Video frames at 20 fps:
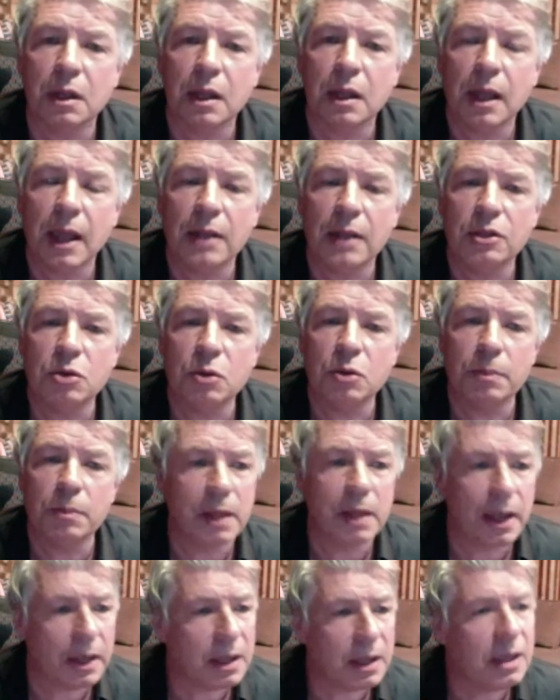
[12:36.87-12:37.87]
and you would be
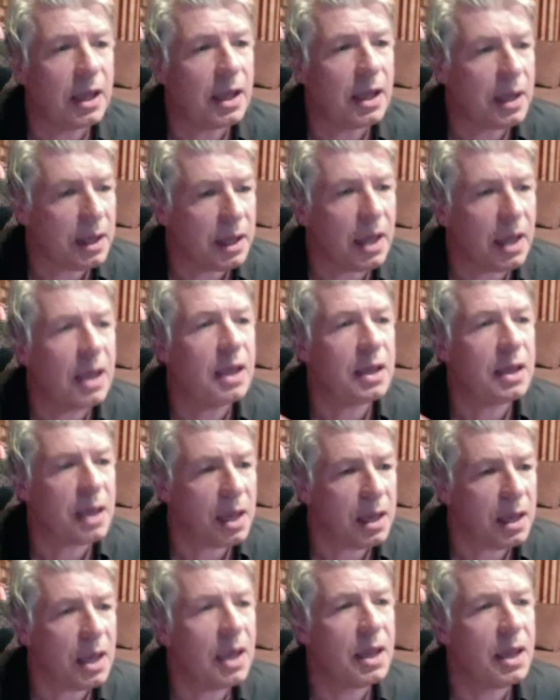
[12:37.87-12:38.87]
like, gang, gang, gang,
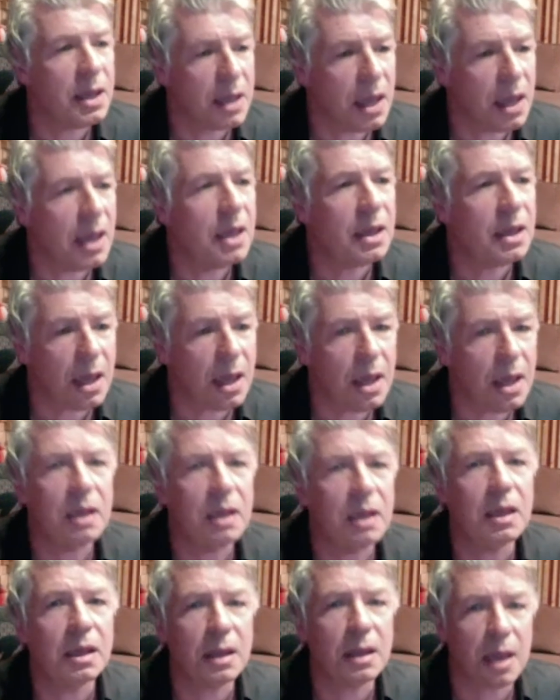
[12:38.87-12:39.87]
gang, gang, gang,
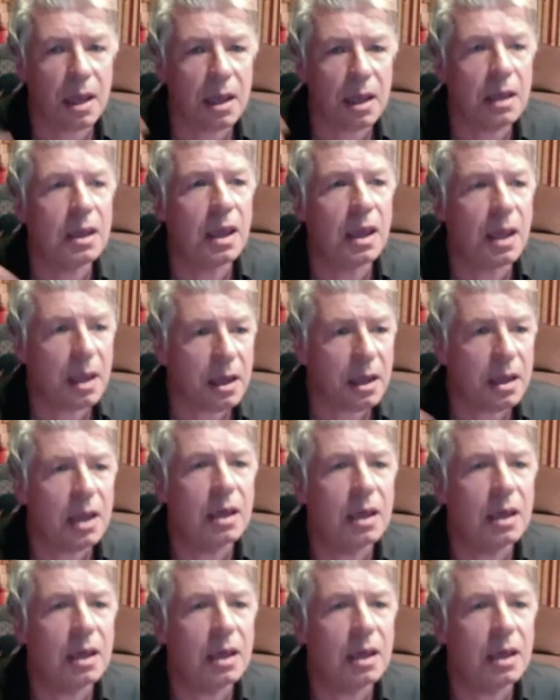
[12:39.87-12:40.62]
gang, gang, gang,